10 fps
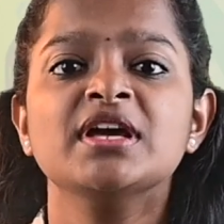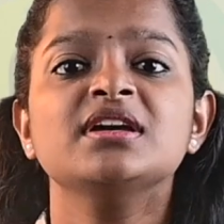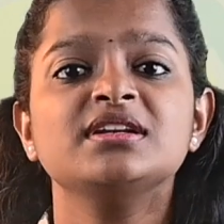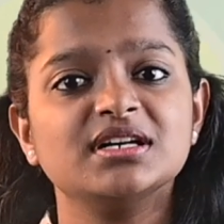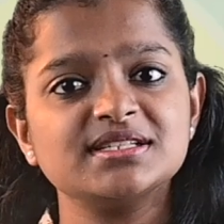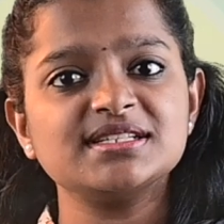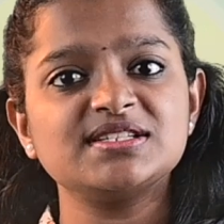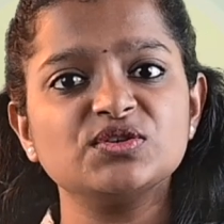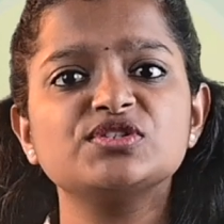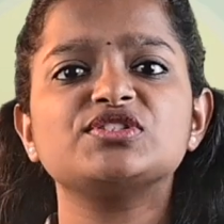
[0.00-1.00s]
Nurses
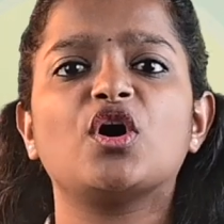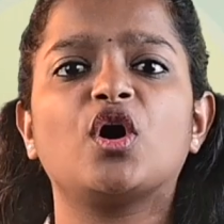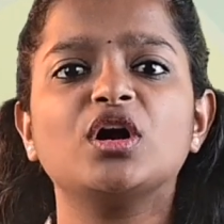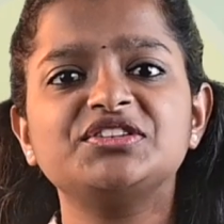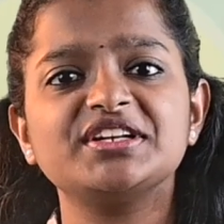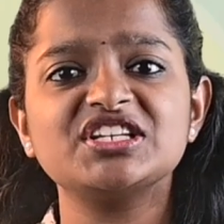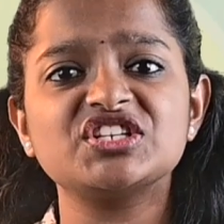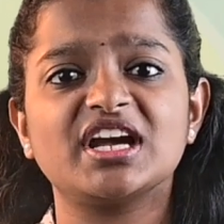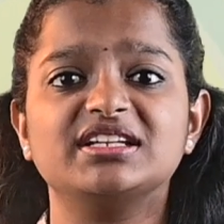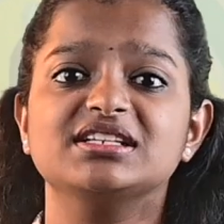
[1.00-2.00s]
use all three
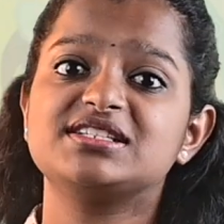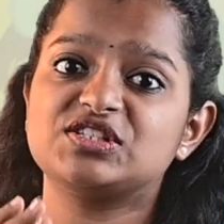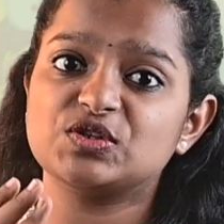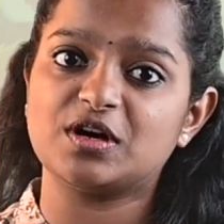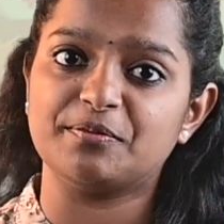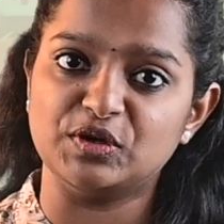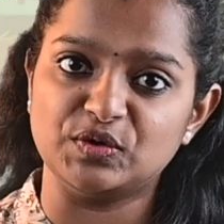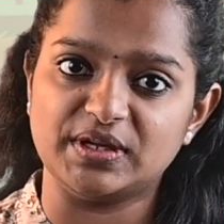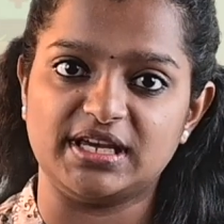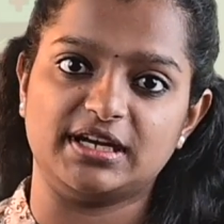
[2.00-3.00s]
channels to
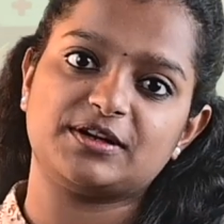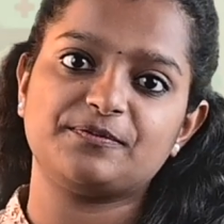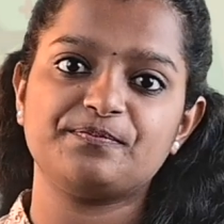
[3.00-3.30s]
communicate.